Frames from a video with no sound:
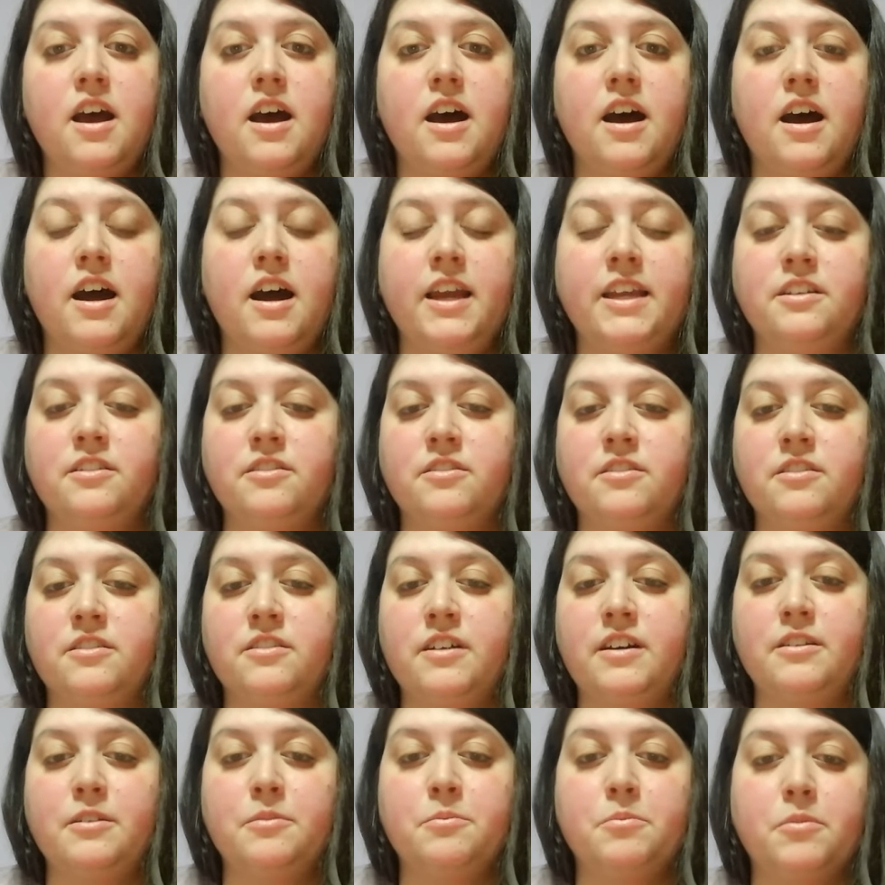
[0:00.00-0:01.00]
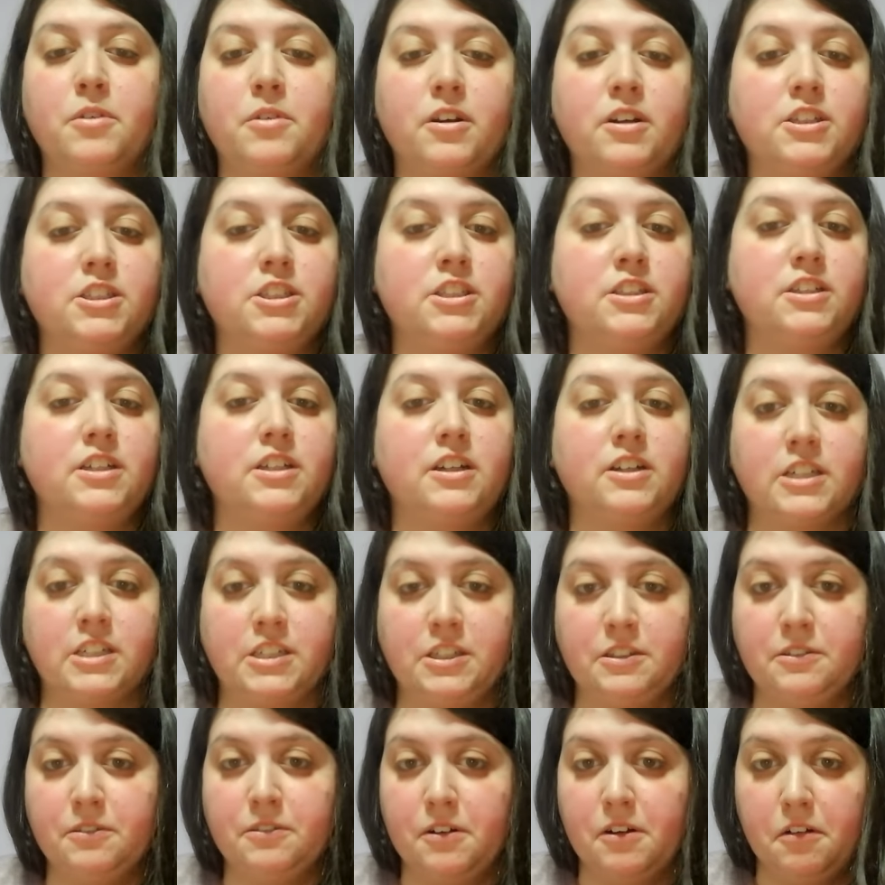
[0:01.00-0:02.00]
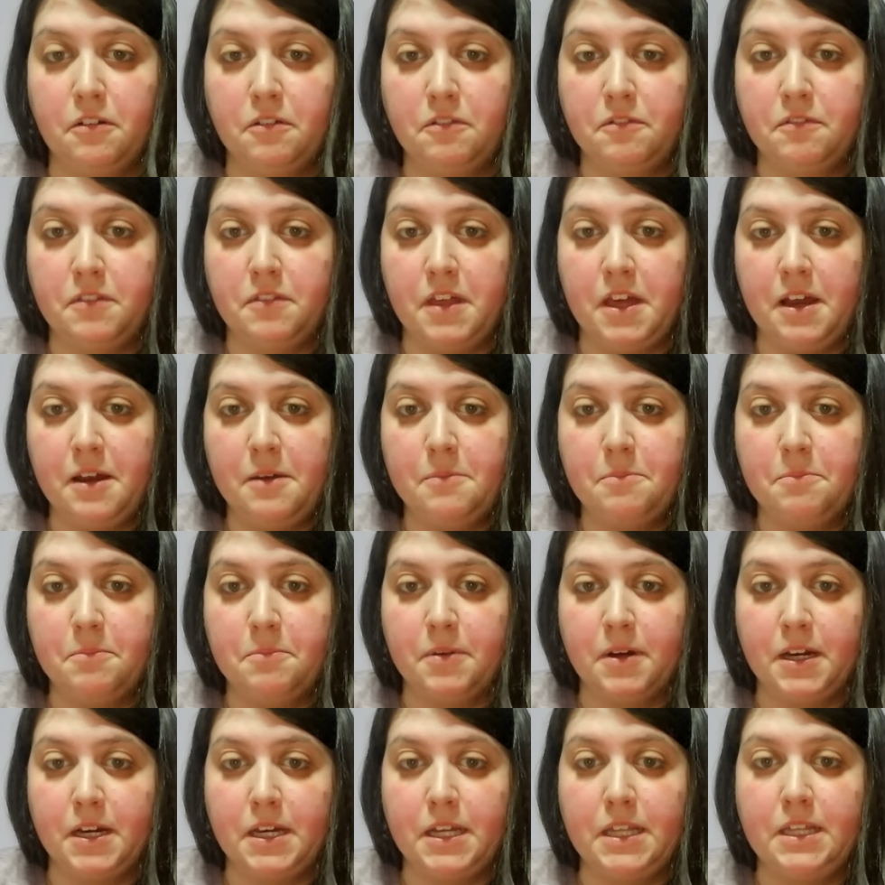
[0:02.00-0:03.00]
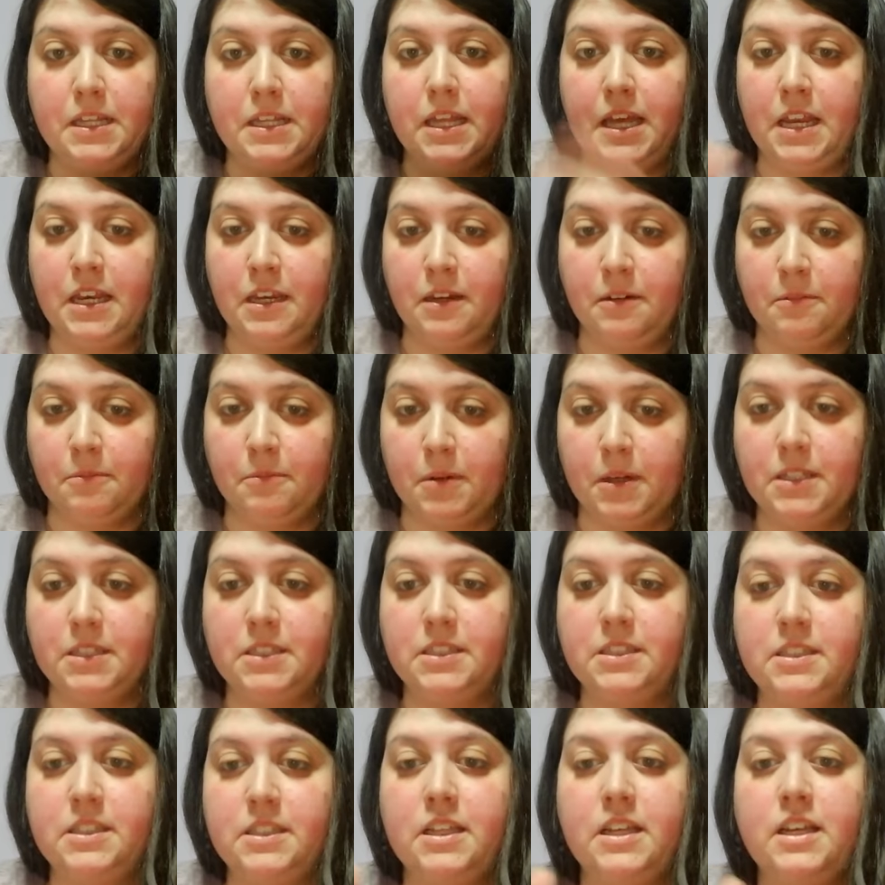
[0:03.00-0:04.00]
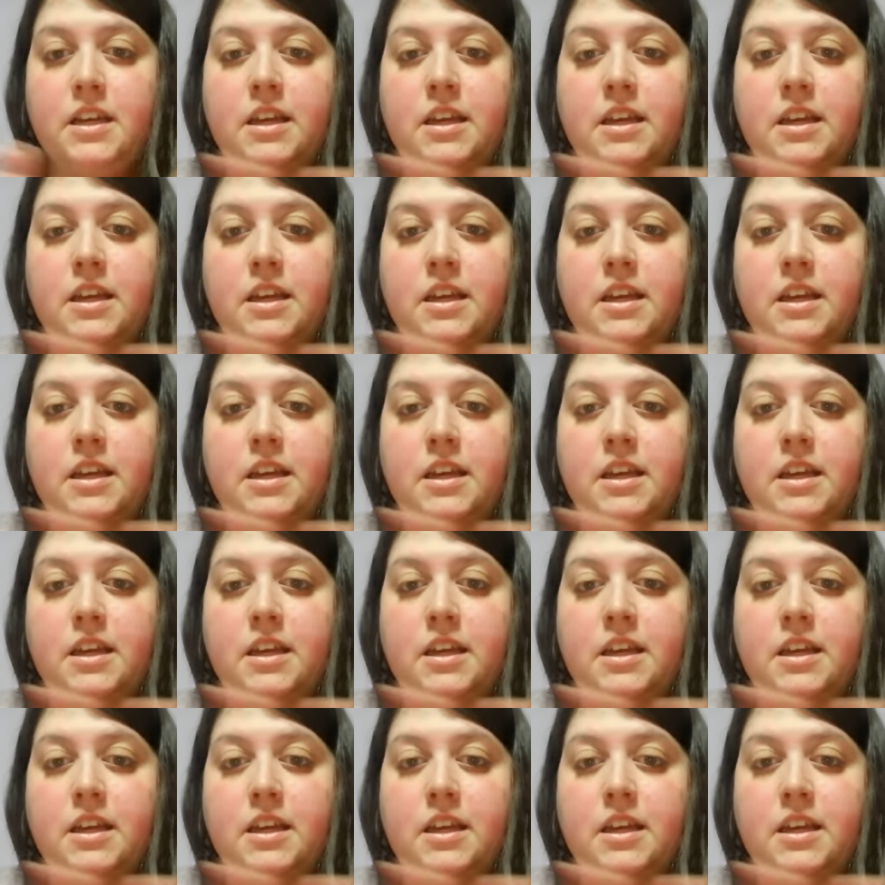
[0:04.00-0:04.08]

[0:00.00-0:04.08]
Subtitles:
I don't know how to merge or do all of that, but anyways,